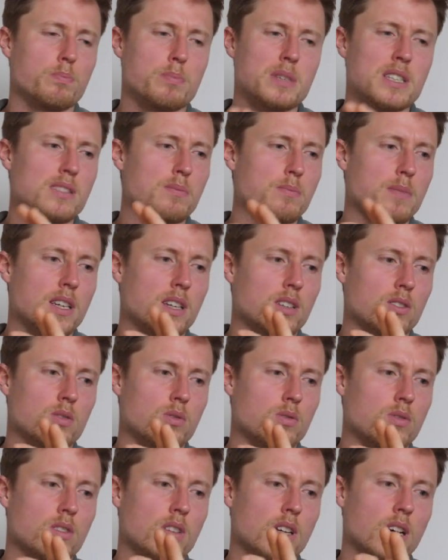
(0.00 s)
Beastmaker
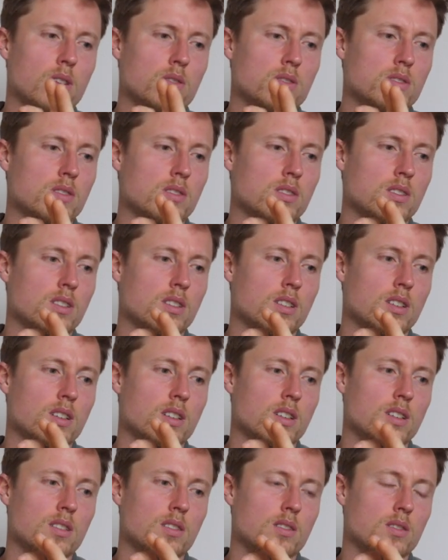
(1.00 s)
2000
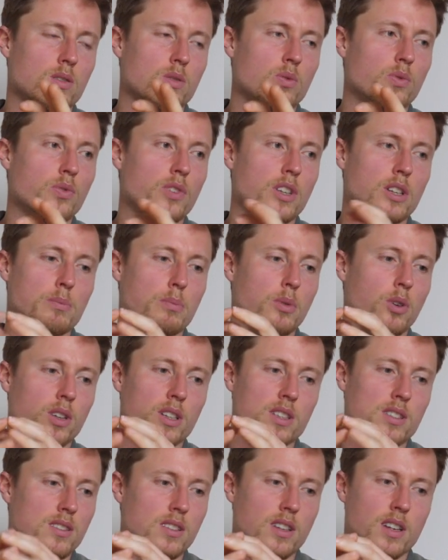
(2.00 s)
2-finger
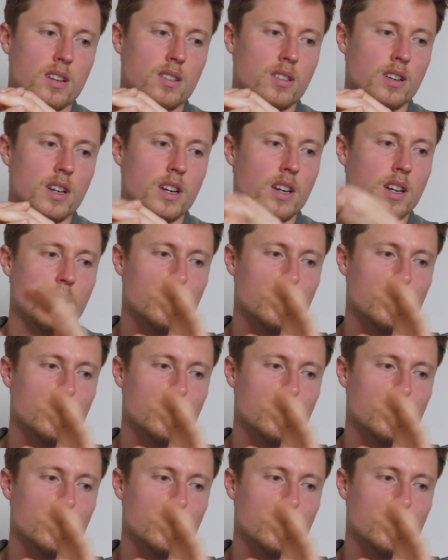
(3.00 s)
pockets there.